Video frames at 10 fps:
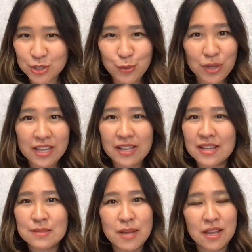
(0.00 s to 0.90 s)
So, we need
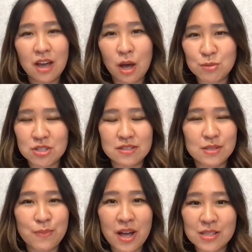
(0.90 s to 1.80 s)
as many options
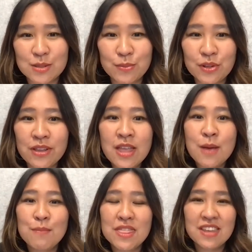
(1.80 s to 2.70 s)
as possible.
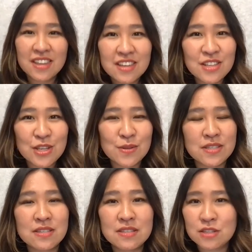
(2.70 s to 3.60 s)
But the good news
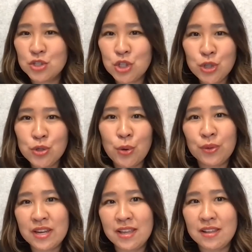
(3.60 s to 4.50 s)
is you
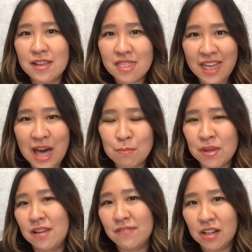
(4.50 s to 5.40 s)
don't need that
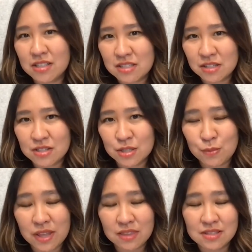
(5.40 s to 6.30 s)
many volunteers to
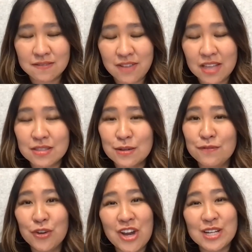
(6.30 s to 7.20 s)
run this event. So,
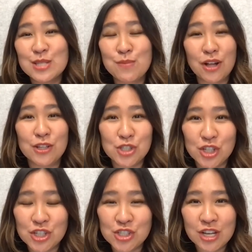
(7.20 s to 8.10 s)
if you're at a smaller
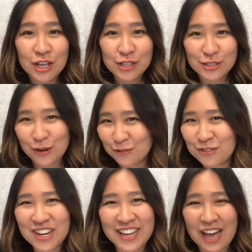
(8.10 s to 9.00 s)
church, don't
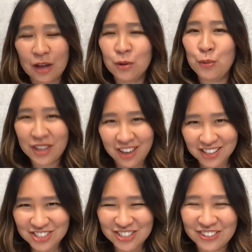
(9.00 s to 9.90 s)
freak out. We
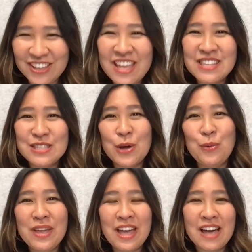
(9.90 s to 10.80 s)
got you. So,
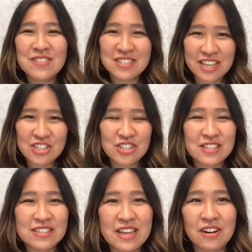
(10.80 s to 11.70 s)
we have
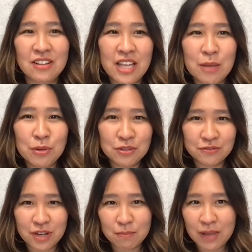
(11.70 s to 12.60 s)
stations that are labeled
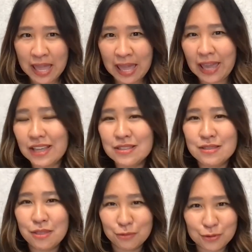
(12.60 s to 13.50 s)
from A
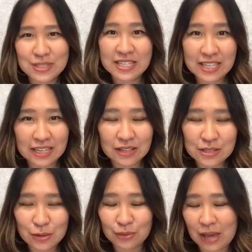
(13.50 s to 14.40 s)
through T.
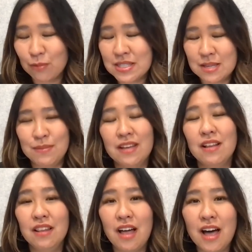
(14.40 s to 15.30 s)
So, that would seem like
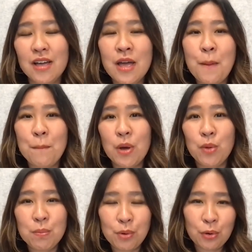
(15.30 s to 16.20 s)
a lot, but
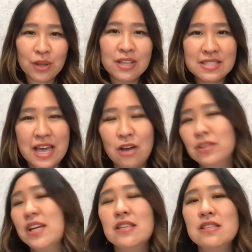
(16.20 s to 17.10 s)
we broke it
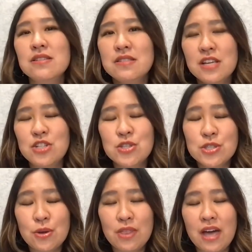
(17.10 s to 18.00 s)
down into
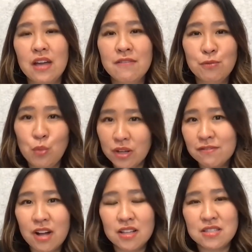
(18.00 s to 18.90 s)
stations so that one
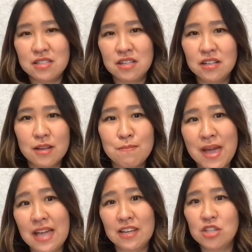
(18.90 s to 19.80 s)
volunteer can
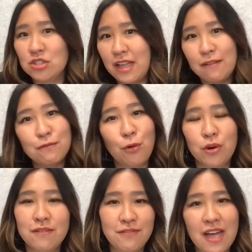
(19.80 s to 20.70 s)
manage like
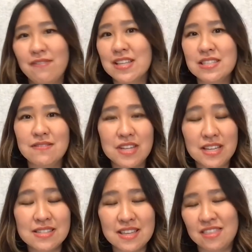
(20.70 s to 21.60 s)
4 to 5
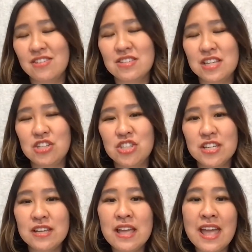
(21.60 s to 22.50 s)
activities in their
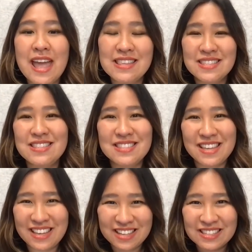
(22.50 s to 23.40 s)
station. And since
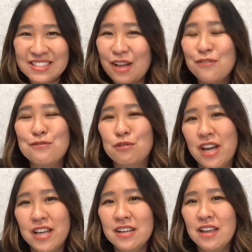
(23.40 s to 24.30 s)
it is self
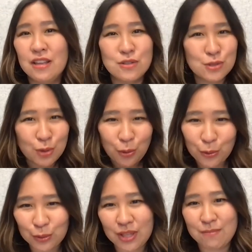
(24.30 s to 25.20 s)
run, it's
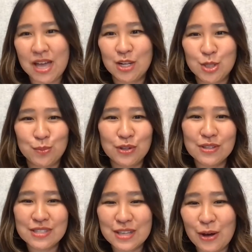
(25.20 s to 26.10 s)
totally
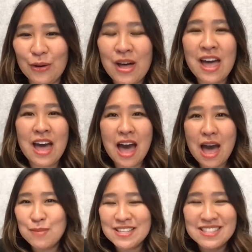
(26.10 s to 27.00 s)
manageable. So
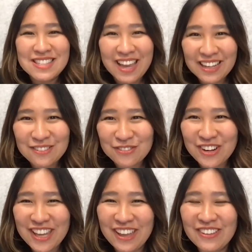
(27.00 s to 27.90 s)
I'm excited for
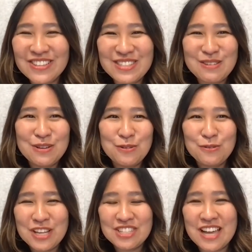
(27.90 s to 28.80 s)
you to
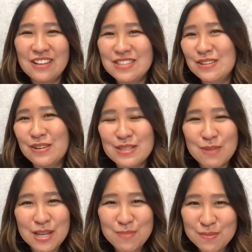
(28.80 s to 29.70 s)
reach out to as
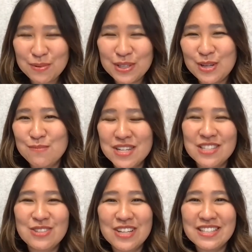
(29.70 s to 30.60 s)
many people in your
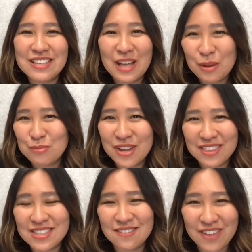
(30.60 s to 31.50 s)
ministry to help run
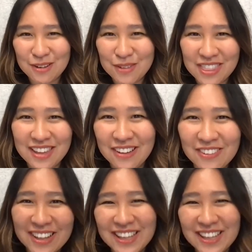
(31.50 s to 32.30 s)
this event with you.